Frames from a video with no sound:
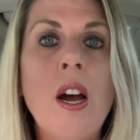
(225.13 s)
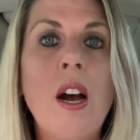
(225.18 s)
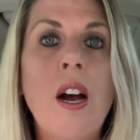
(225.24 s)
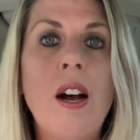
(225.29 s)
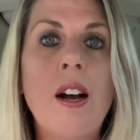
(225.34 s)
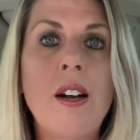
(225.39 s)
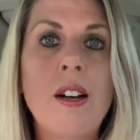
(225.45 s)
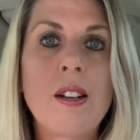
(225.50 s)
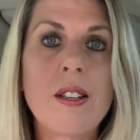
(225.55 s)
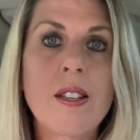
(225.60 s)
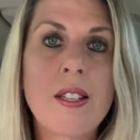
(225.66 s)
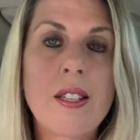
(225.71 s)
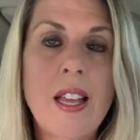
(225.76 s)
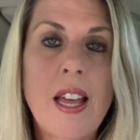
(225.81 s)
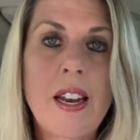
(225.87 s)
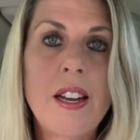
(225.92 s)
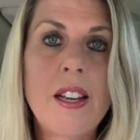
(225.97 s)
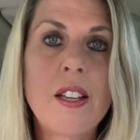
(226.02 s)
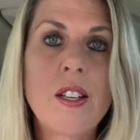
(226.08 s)
uh,
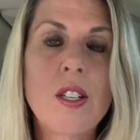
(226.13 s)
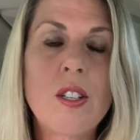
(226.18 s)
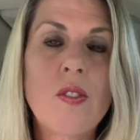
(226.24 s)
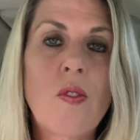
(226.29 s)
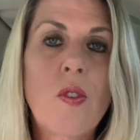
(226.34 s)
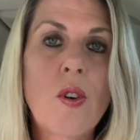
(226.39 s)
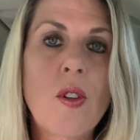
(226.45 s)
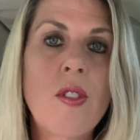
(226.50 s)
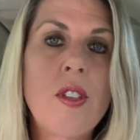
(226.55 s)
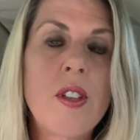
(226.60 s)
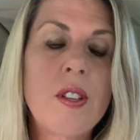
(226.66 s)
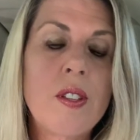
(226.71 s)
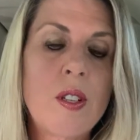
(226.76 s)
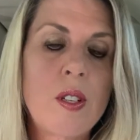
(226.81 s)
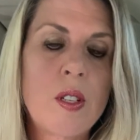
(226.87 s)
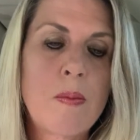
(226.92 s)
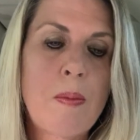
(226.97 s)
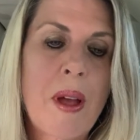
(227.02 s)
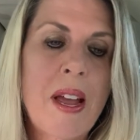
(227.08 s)
settings for the
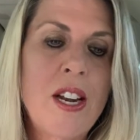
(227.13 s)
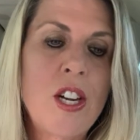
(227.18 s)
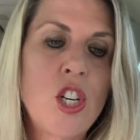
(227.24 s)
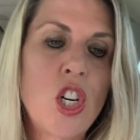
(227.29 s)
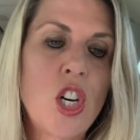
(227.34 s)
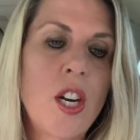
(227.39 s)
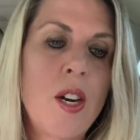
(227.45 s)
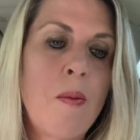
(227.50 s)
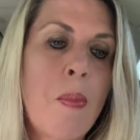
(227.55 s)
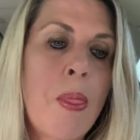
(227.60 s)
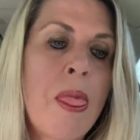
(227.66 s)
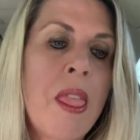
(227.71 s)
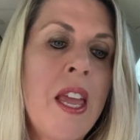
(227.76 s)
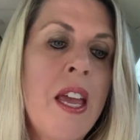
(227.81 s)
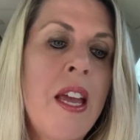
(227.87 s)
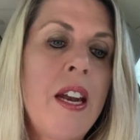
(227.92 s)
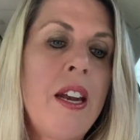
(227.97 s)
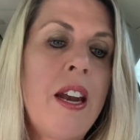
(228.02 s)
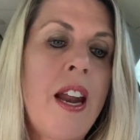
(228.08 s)
suspension.
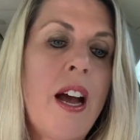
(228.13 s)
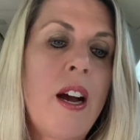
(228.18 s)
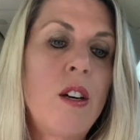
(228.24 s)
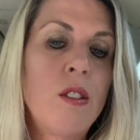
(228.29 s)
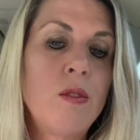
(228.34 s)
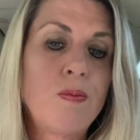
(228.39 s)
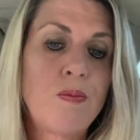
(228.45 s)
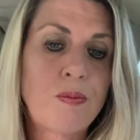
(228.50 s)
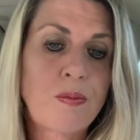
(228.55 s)
Now,